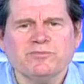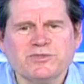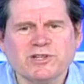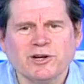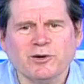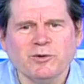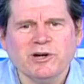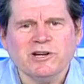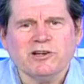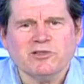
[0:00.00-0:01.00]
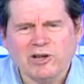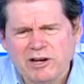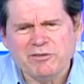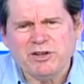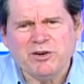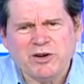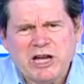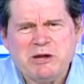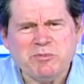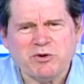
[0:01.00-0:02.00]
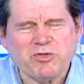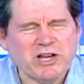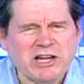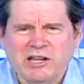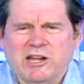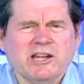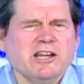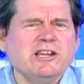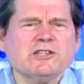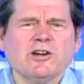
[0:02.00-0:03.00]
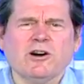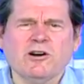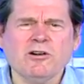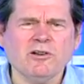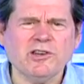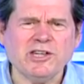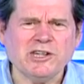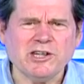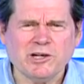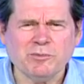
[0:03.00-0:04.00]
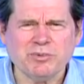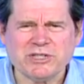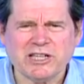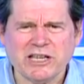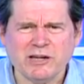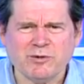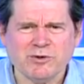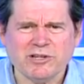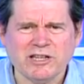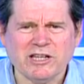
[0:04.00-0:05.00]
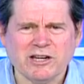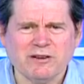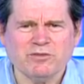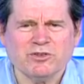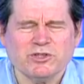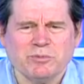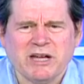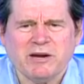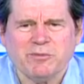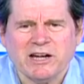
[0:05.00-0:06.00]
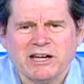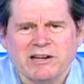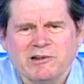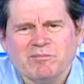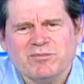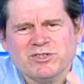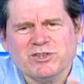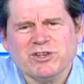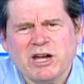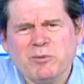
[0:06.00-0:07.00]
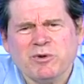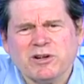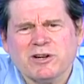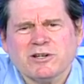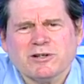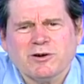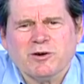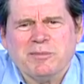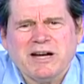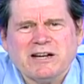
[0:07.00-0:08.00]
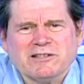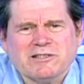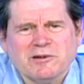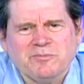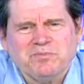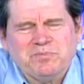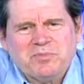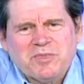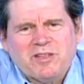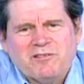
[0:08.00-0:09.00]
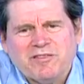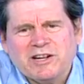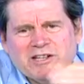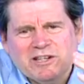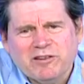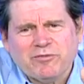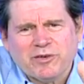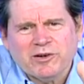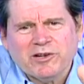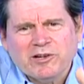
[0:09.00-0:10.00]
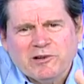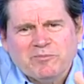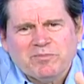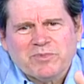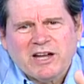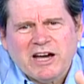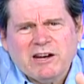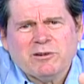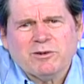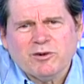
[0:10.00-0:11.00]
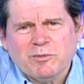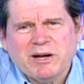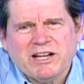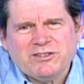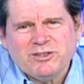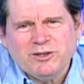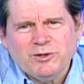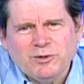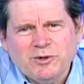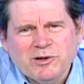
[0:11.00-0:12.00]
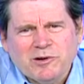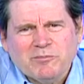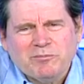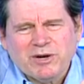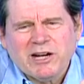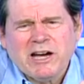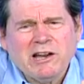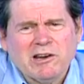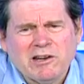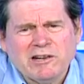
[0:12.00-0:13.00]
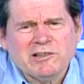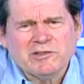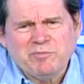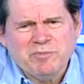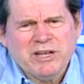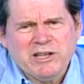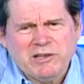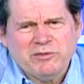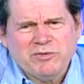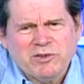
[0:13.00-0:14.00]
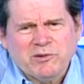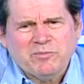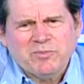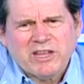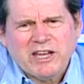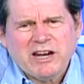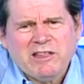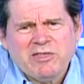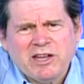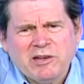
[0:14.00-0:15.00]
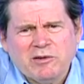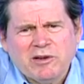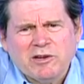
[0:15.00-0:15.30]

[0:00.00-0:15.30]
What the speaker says: So the loving your neighbor thing is all encompassing. It really covers the bandwagon. So today we're going to talk about something very different. I don't know about you, but I love beef. And I think